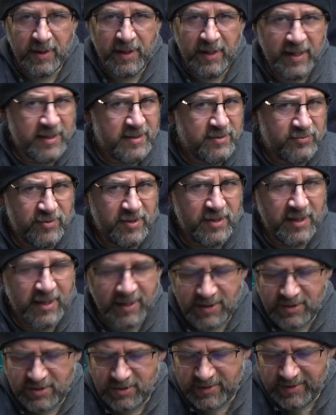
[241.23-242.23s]
And it's really an
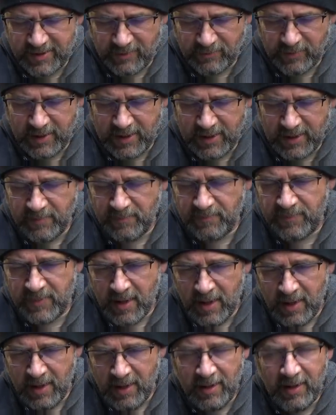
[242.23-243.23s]
interesting read.
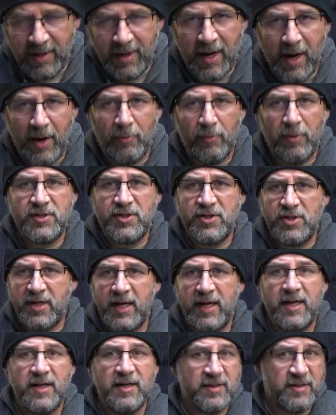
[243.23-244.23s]
Now, once you
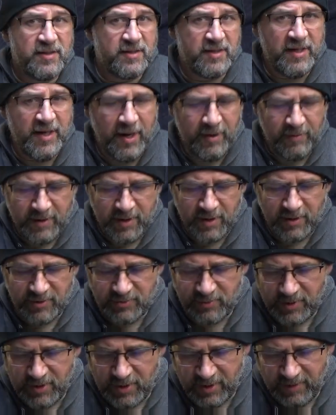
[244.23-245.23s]
get into the
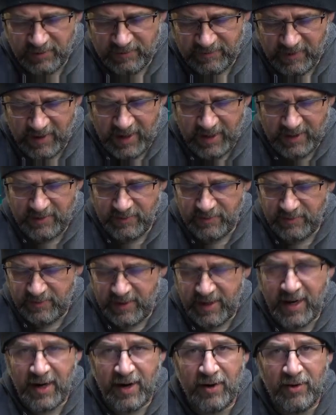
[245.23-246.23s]
scenarios, what you're going to find,
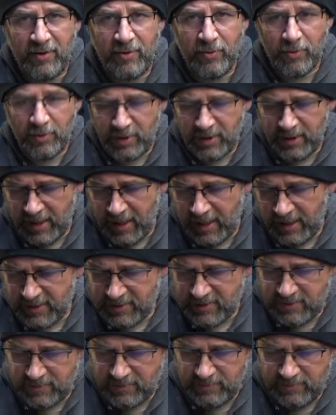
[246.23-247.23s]
they are
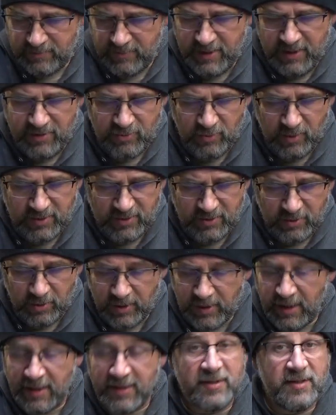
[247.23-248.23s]
organized, each one's
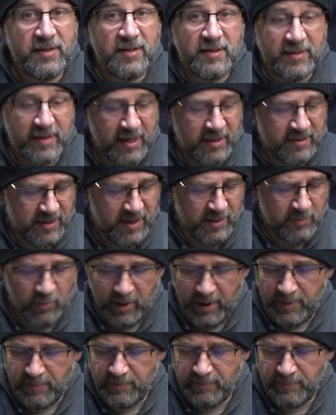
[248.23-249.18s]
organized the exact same way.